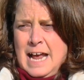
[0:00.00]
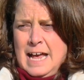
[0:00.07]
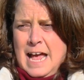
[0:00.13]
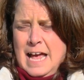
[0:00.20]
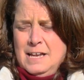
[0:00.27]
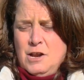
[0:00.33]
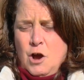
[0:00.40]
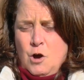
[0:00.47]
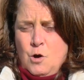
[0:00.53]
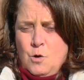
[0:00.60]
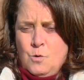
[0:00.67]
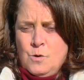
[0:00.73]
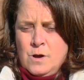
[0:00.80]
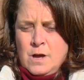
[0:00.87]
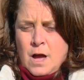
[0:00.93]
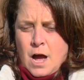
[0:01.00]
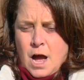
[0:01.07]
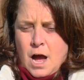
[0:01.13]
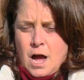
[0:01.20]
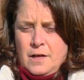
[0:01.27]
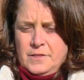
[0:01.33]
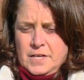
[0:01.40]
I know
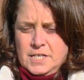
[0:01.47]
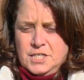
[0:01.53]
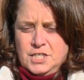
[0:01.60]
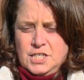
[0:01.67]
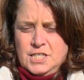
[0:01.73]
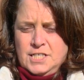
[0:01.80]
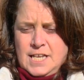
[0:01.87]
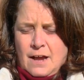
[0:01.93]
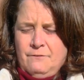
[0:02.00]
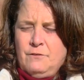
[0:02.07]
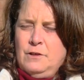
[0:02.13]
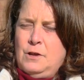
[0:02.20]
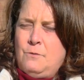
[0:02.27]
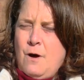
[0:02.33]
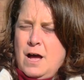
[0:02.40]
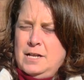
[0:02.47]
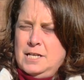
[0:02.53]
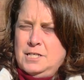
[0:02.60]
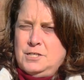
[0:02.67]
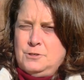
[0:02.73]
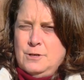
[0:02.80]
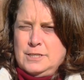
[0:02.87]
the Isches definitely
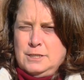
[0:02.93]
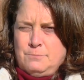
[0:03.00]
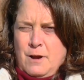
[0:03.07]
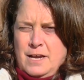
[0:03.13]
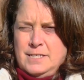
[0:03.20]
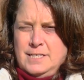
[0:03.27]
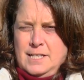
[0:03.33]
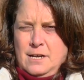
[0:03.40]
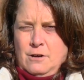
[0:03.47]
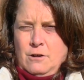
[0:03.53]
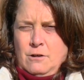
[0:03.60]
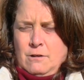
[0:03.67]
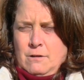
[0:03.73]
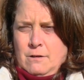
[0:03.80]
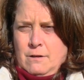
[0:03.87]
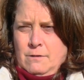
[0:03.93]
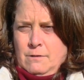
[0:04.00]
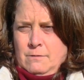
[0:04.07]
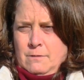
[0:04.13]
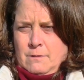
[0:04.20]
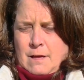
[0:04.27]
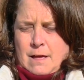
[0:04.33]
wanted to express their
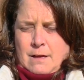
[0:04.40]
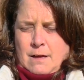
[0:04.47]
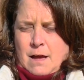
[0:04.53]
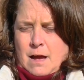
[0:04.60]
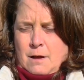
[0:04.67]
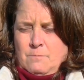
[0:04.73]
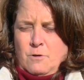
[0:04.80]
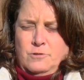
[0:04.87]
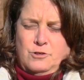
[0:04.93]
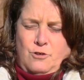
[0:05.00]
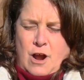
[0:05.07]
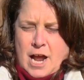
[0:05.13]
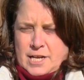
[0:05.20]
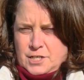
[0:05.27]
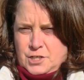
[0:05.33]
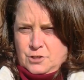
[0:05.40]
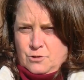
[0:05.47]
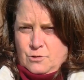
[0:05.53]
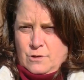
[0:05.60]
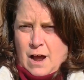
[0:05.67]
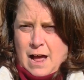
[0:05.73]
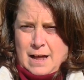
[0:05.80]
utmost
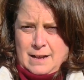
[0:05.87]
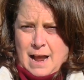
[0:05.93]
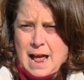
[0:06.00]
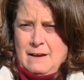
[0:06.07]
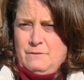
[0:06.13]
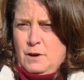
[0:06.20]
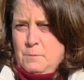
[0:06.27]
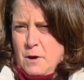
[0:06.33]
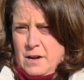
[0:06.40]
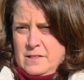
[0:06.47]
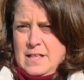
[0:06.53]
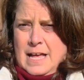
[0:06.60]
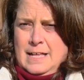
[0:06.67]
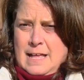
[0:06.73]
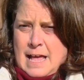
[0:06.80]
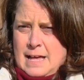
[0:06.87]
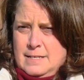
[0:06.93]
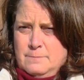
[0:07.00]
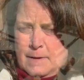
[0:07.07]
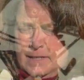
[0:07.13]
gratitude on everybody that has